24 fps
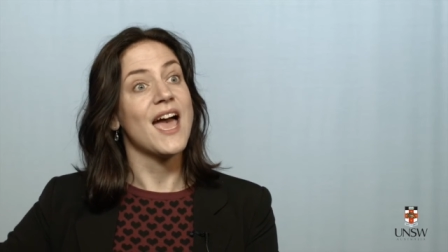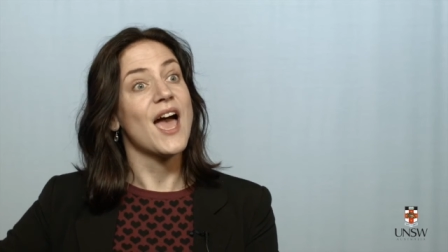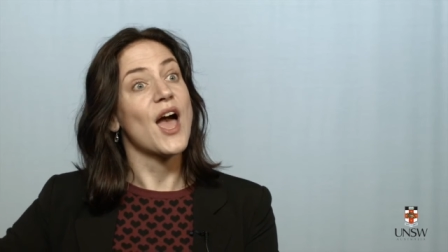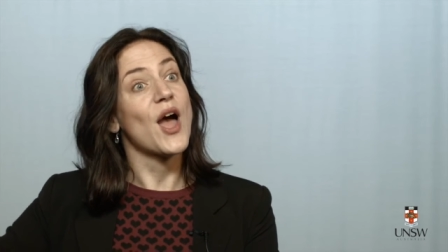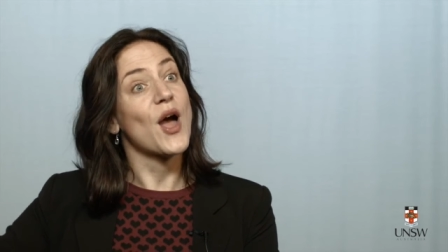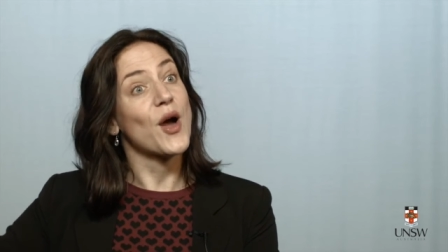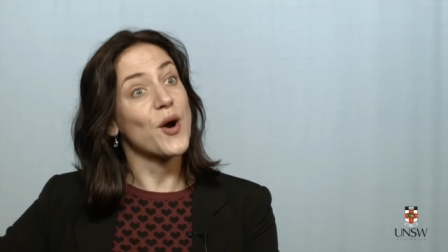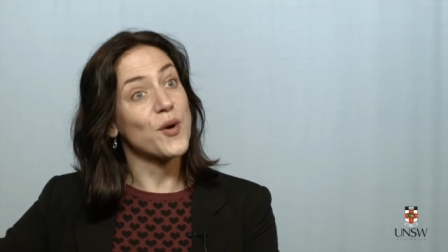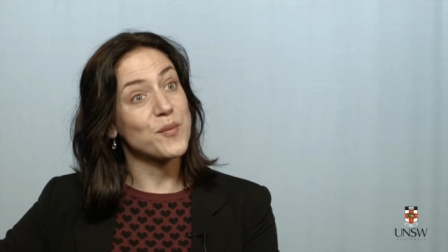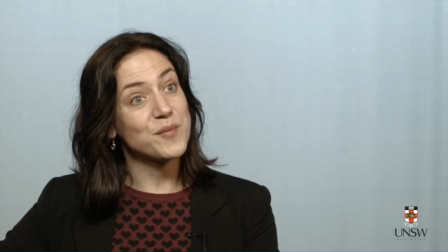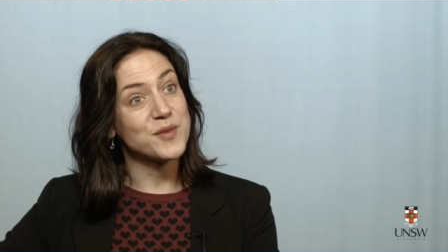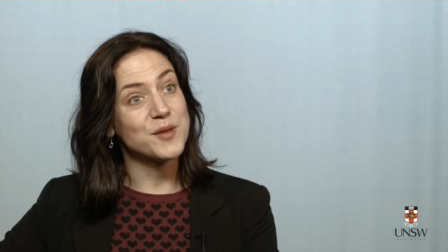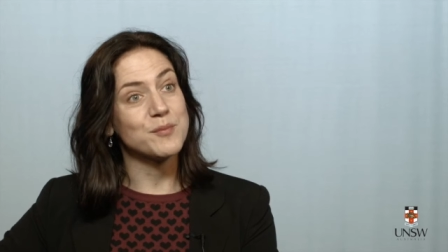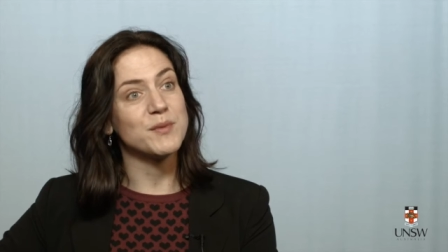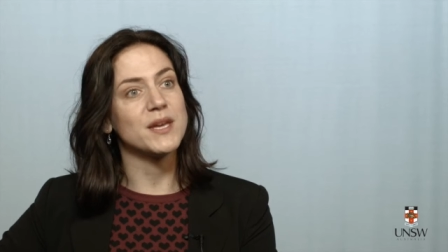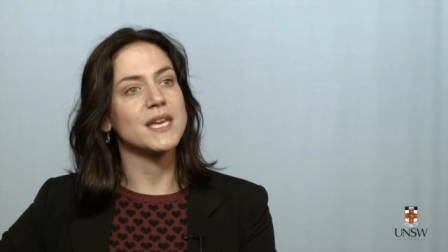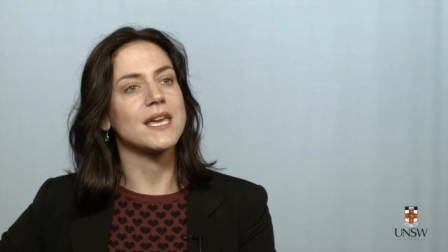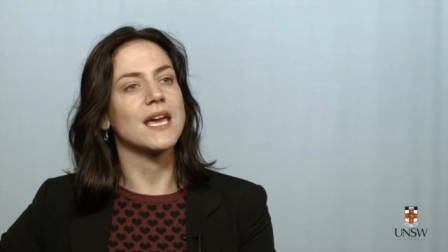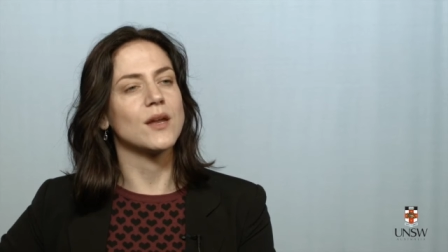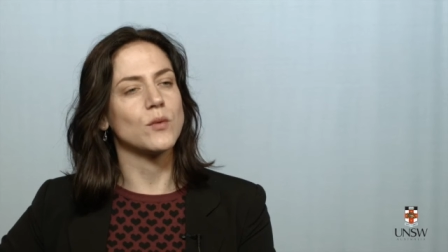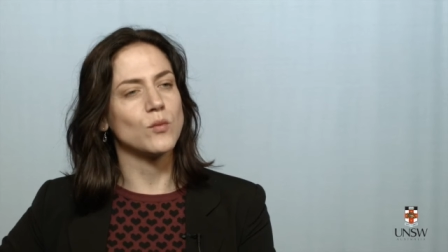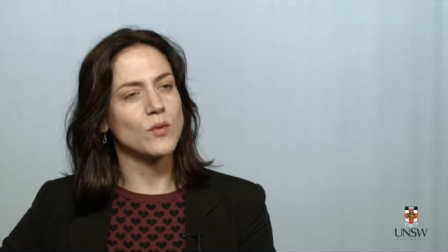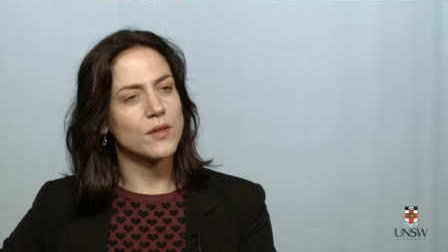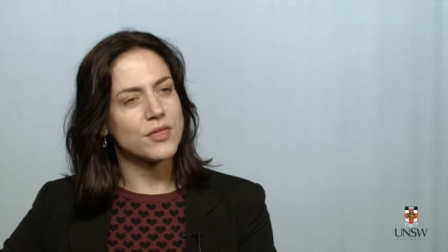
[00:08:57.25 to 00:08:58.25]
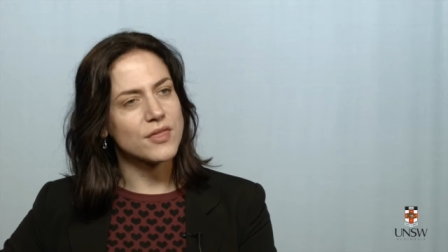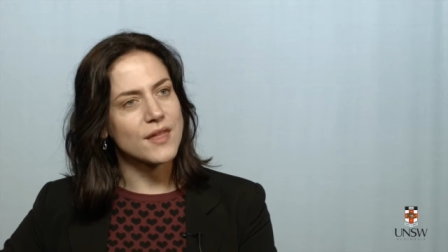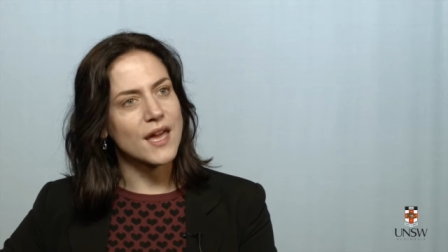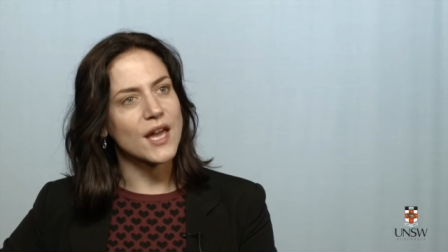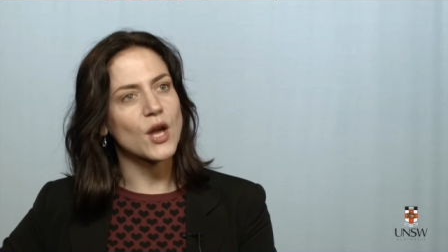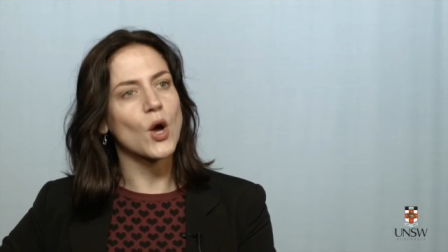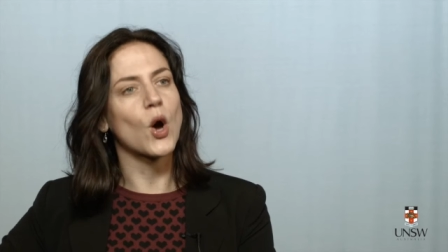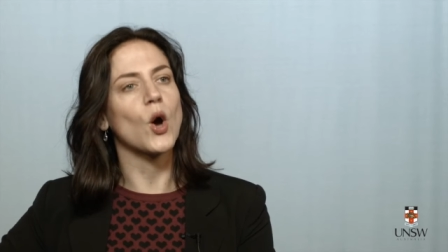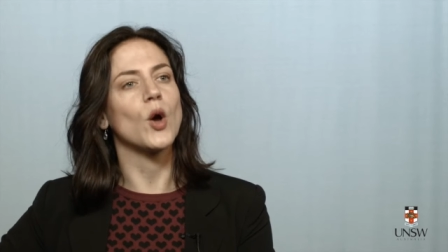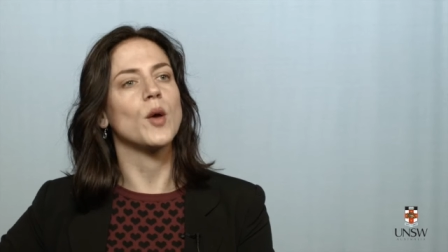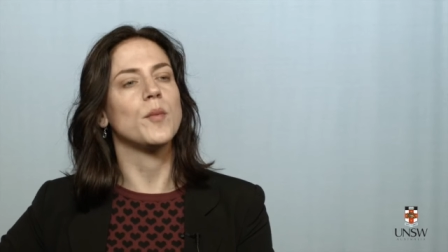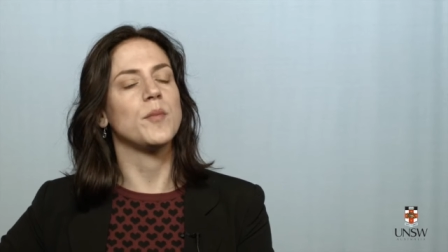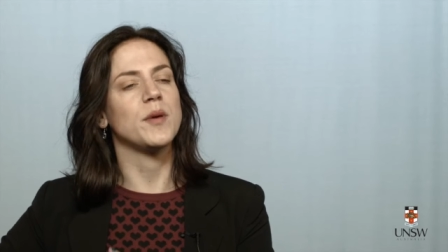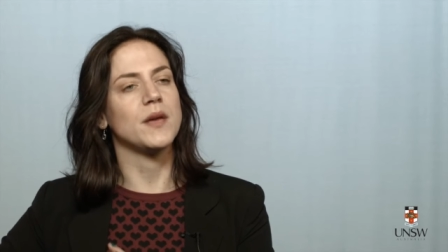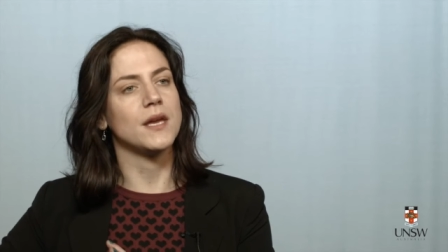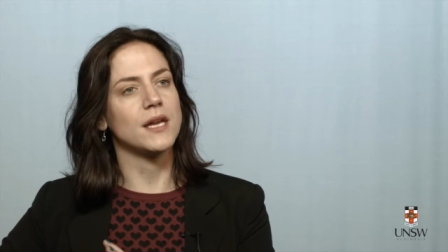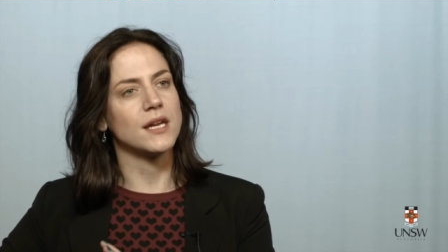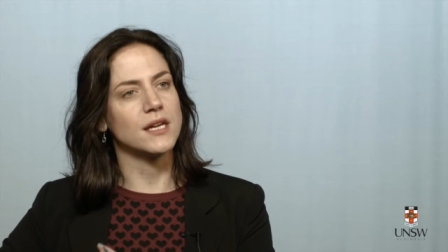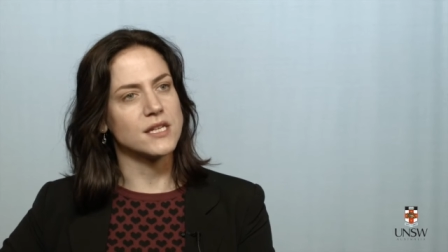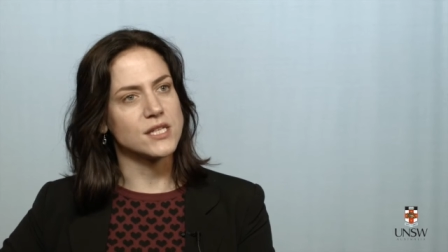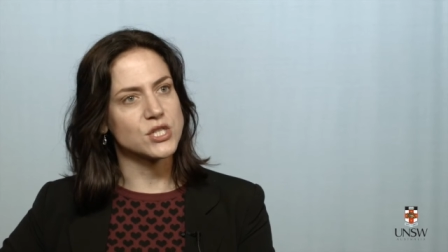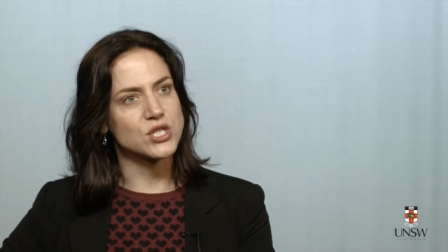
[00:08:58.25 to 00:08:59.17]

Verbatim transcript: help them again with their coping and